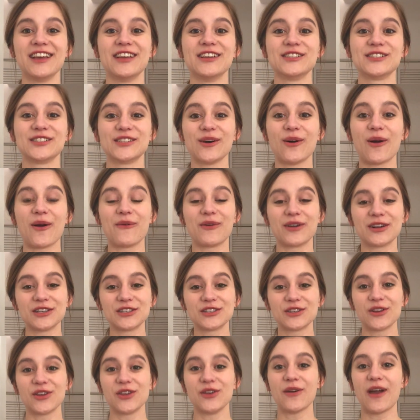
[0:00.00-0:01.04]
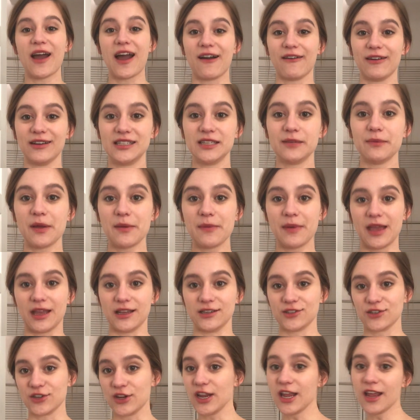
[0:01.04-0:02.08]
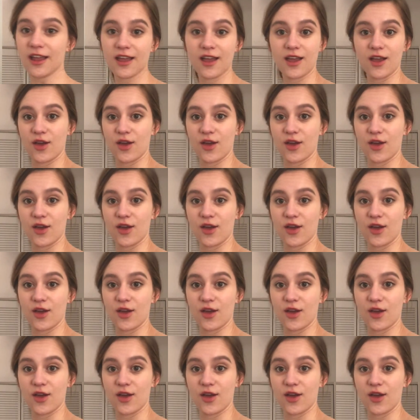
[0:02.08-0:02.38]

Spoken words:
So I want to show you how I did my pantry.